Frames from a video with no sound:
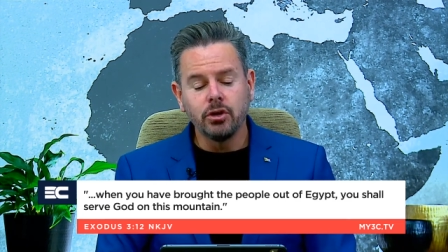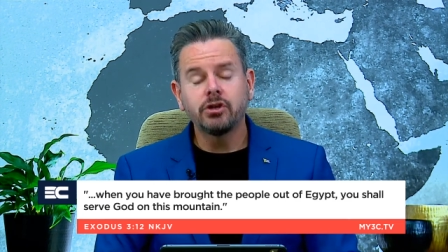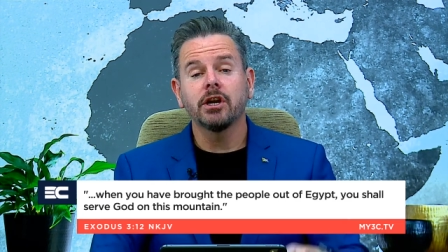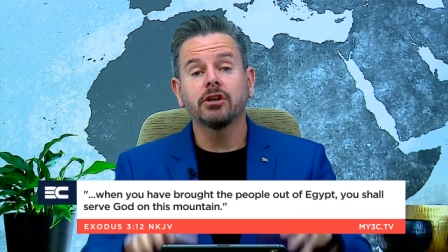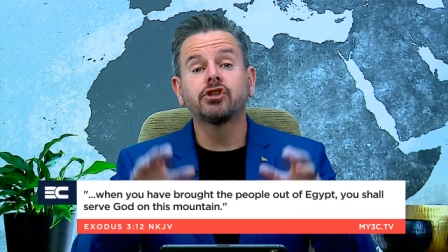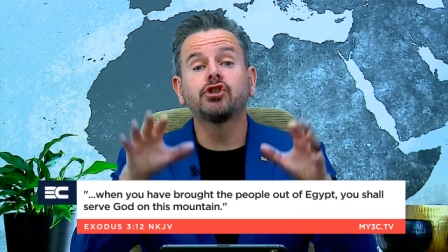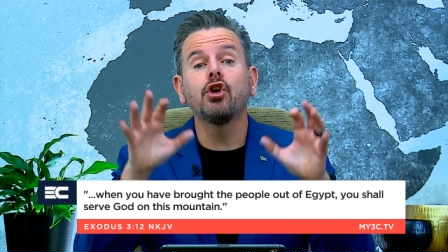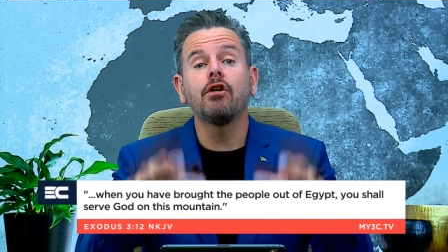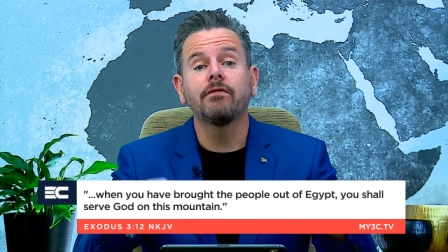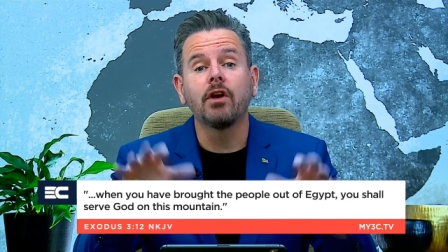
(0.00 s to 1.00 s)
you shall
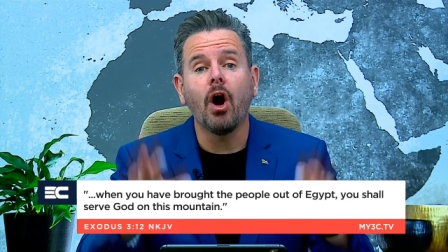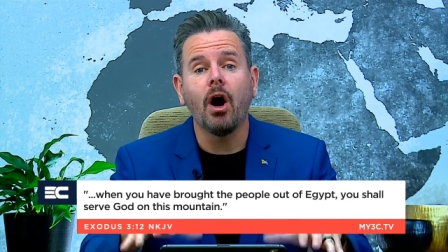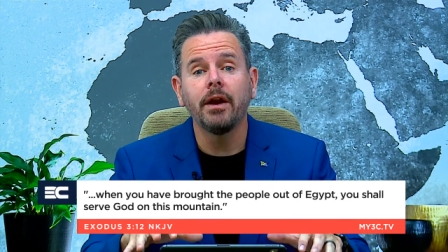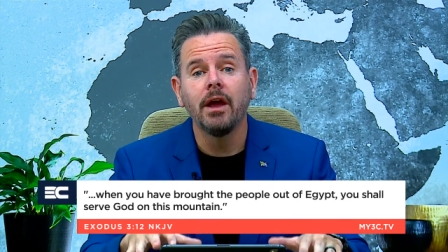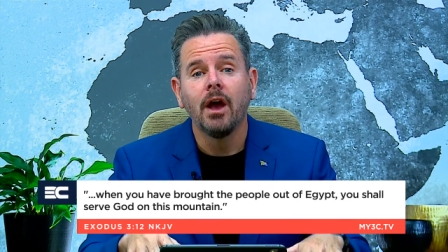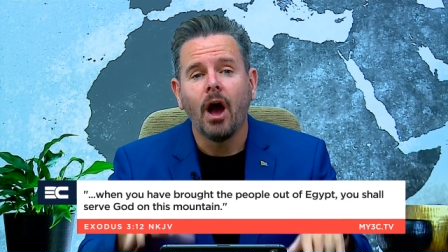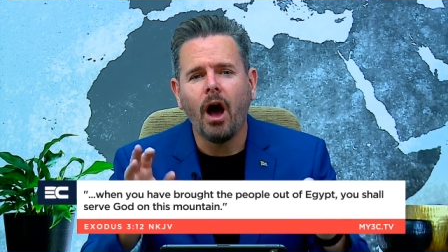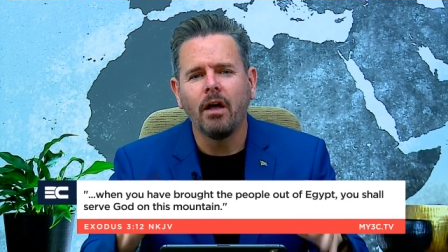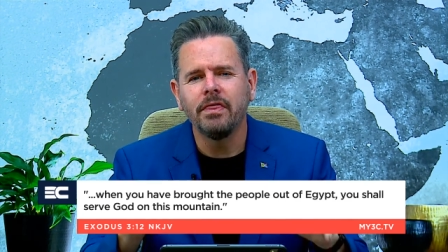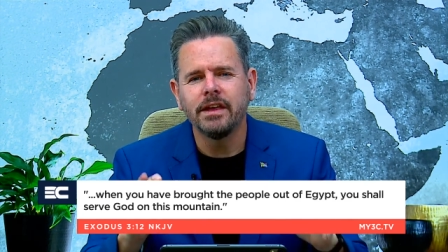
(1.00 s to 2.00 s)
serve God
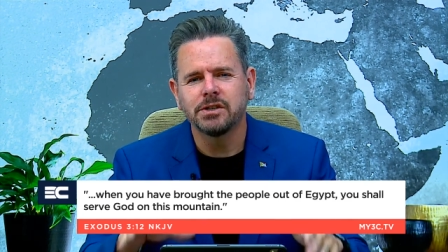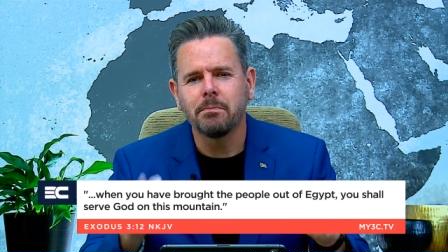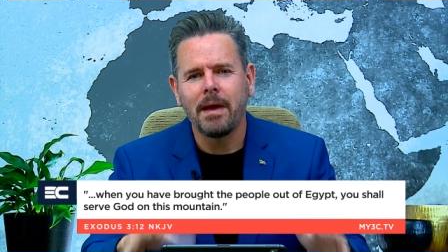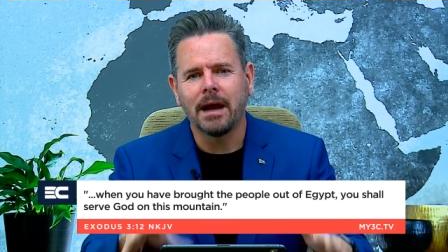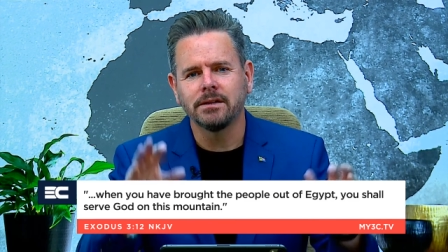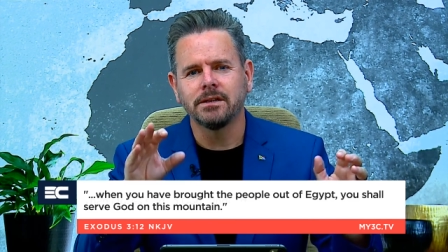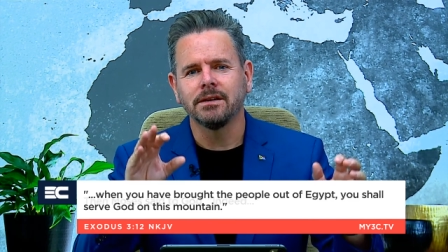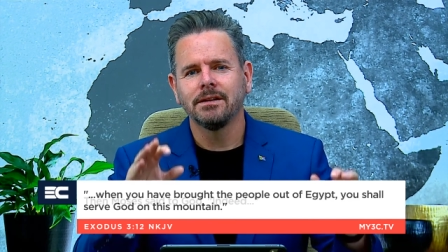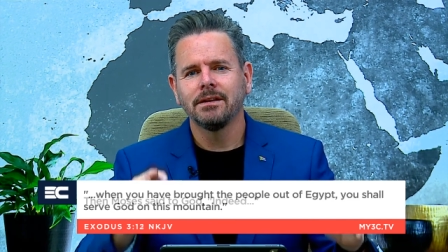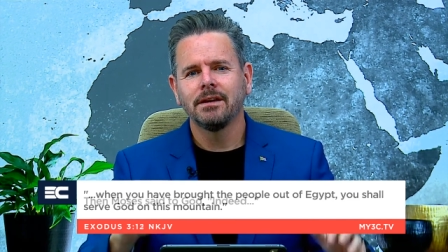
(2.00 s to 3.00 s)
on this mountain.